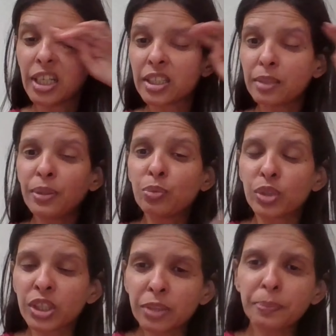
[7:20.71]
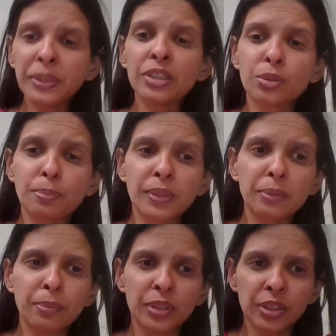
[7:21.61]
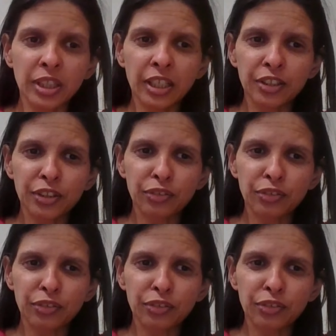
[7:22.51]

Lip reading: simply worshipping the Supreme Personality